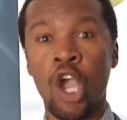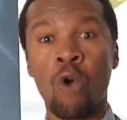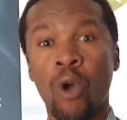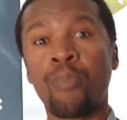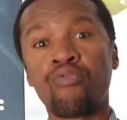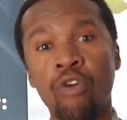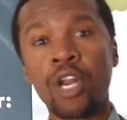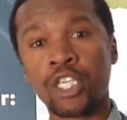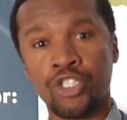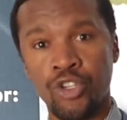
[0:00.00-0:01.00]
what
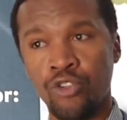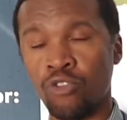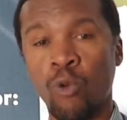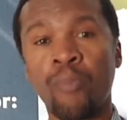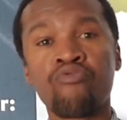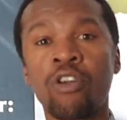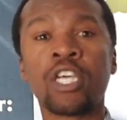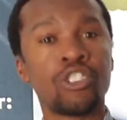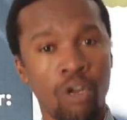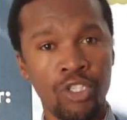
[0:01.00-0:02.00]
products to use, what
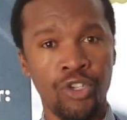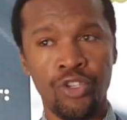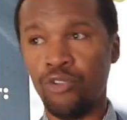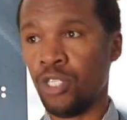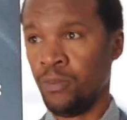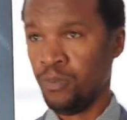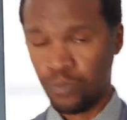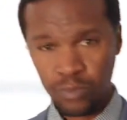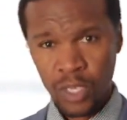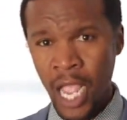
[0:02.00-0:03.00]
products not to use,
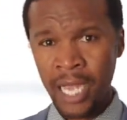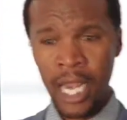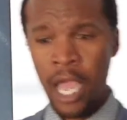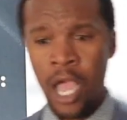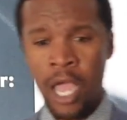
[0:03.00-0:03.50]
and